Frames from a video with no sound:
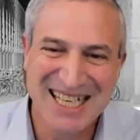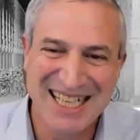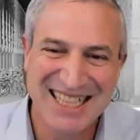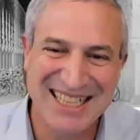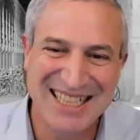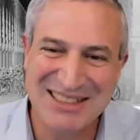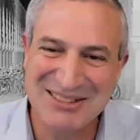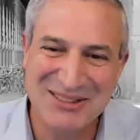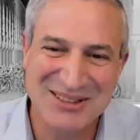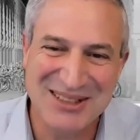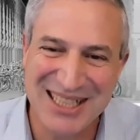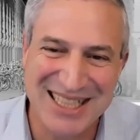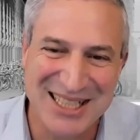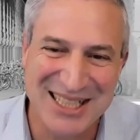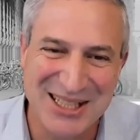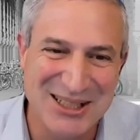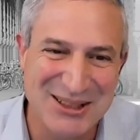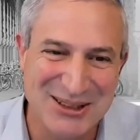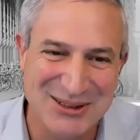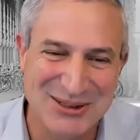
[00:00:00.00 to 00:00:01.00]
It doesn't
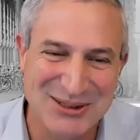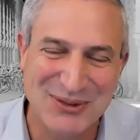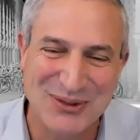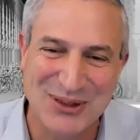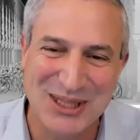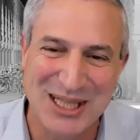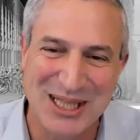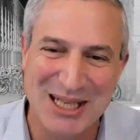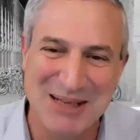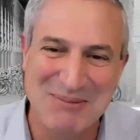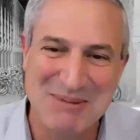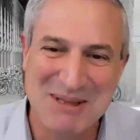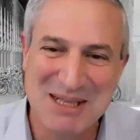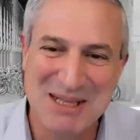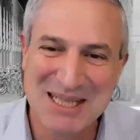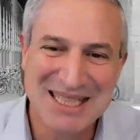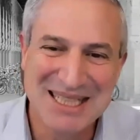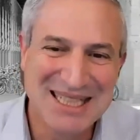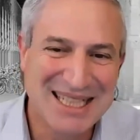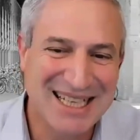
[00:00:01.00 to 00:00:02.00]
take years for them.
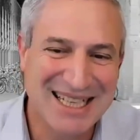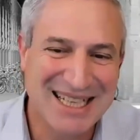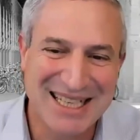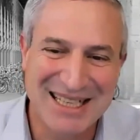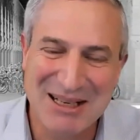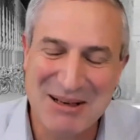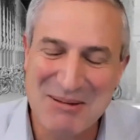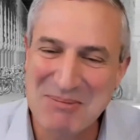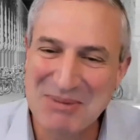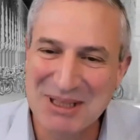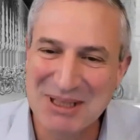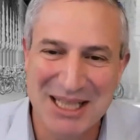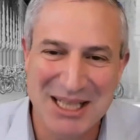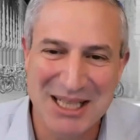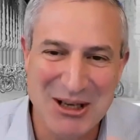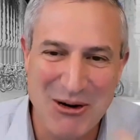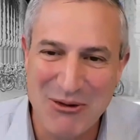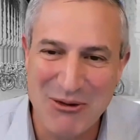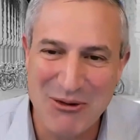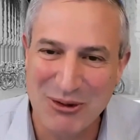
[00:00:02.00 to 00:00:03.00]

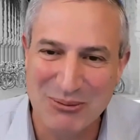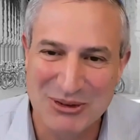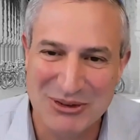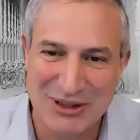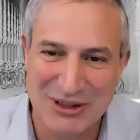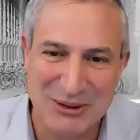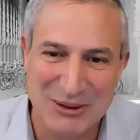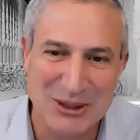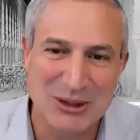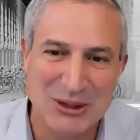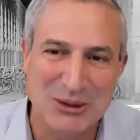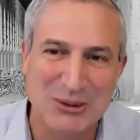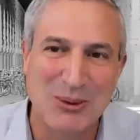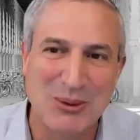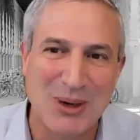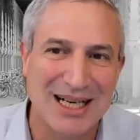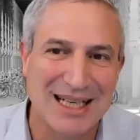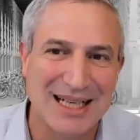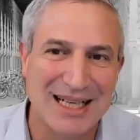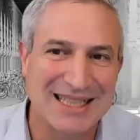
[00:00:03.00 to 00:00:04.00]
They go from 0 to
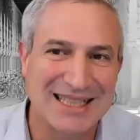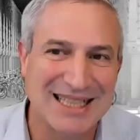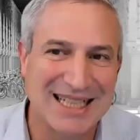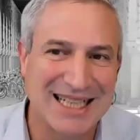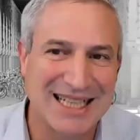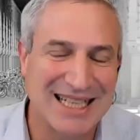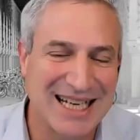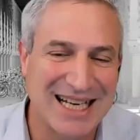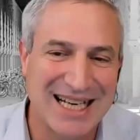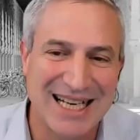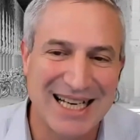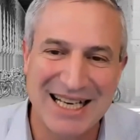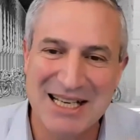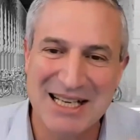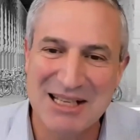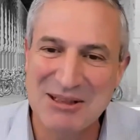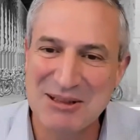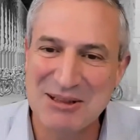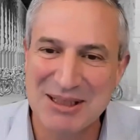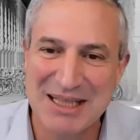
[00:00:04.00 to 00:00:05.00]
1,
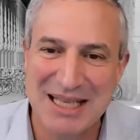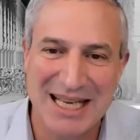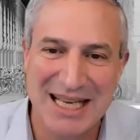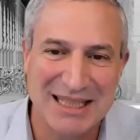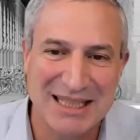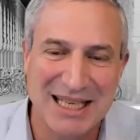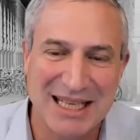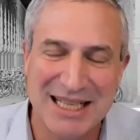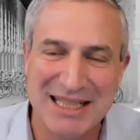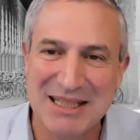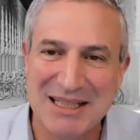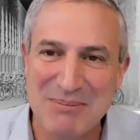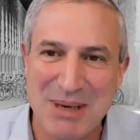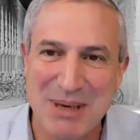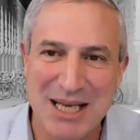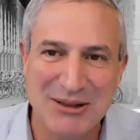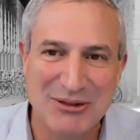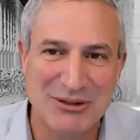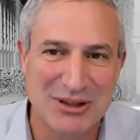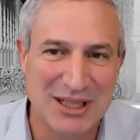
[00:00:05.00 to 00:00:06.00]
and they
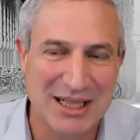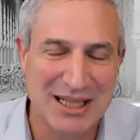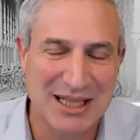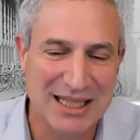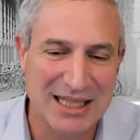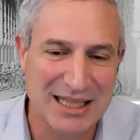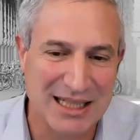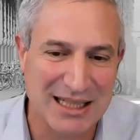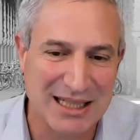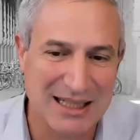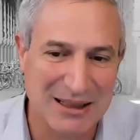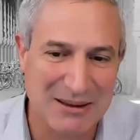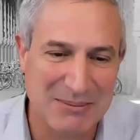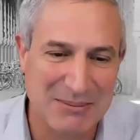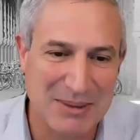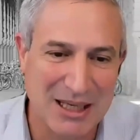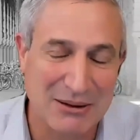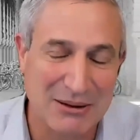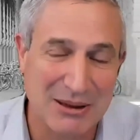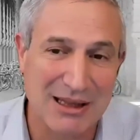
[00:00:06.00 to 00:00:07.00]
basically
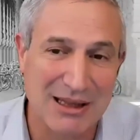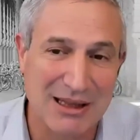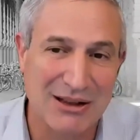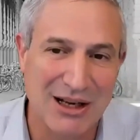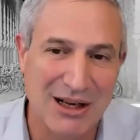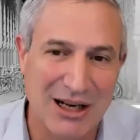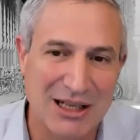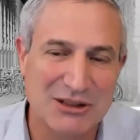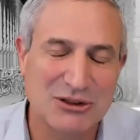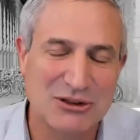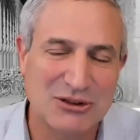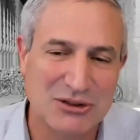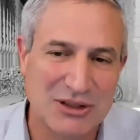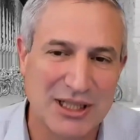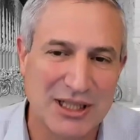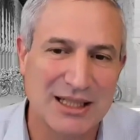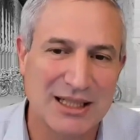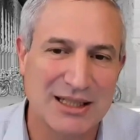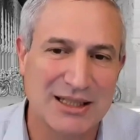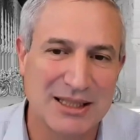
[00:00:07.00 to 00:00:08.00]
are a large
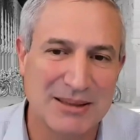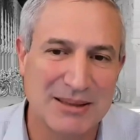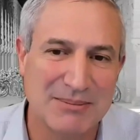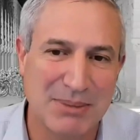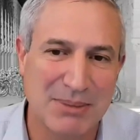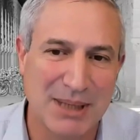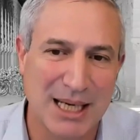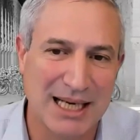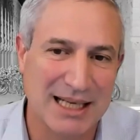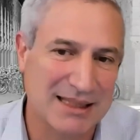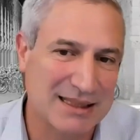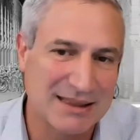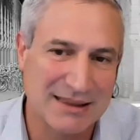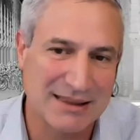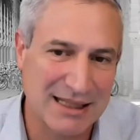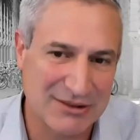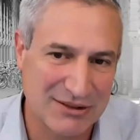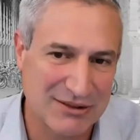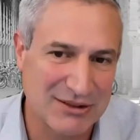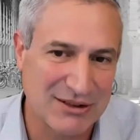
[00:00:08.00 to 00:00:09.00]
scale impact,
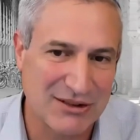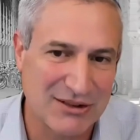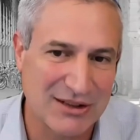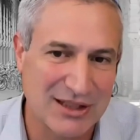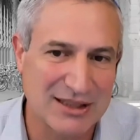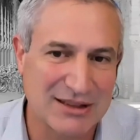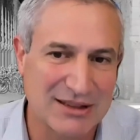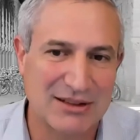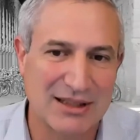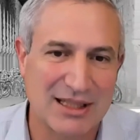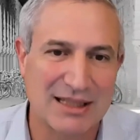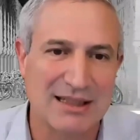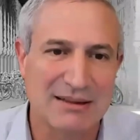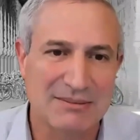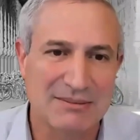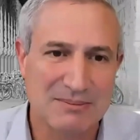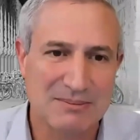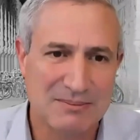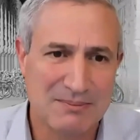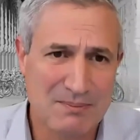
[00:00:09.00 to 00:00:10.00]
and that's the things
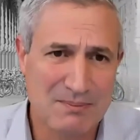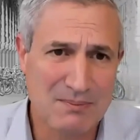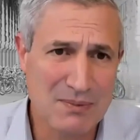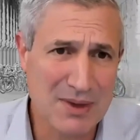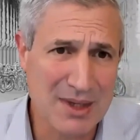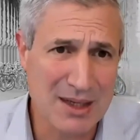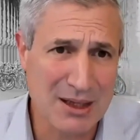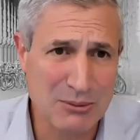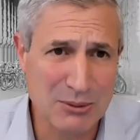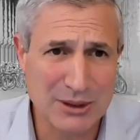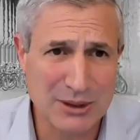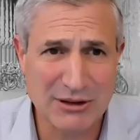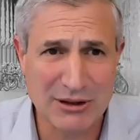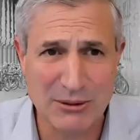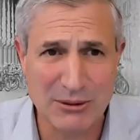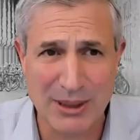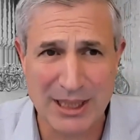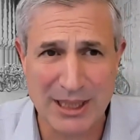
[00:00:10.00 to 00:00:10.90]
that we see